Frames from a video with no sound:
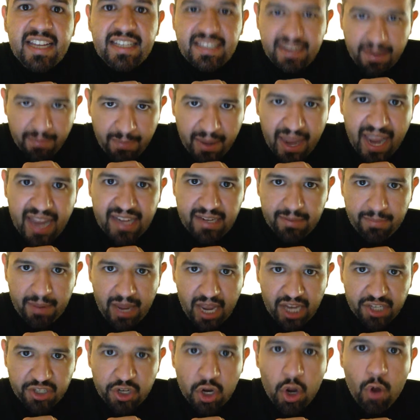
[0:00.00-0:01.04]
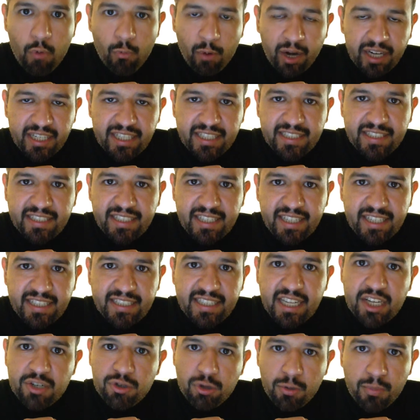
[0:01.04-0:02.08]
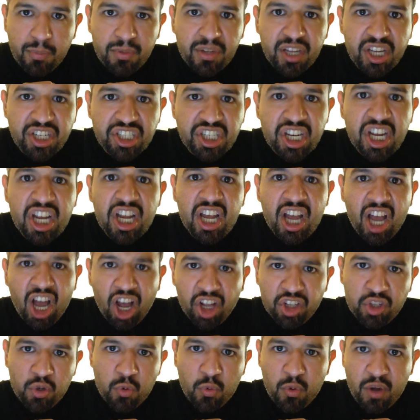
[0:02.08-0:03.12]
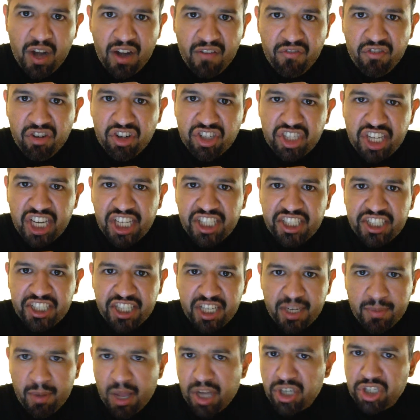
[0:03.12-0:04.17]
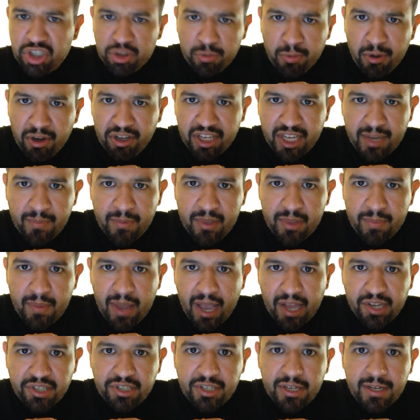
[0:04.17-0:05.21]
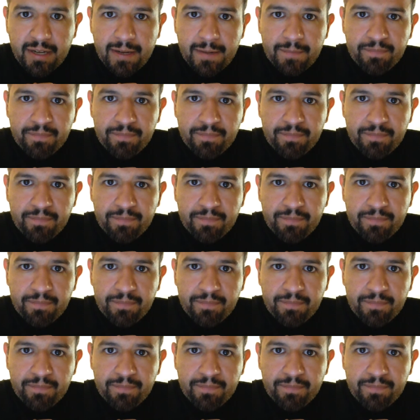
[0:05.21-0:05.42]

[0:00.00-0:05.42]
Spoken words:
demand a match? Why doesn't he say, Triple H, I'll do whatever it takes to get a match. You better give me the match.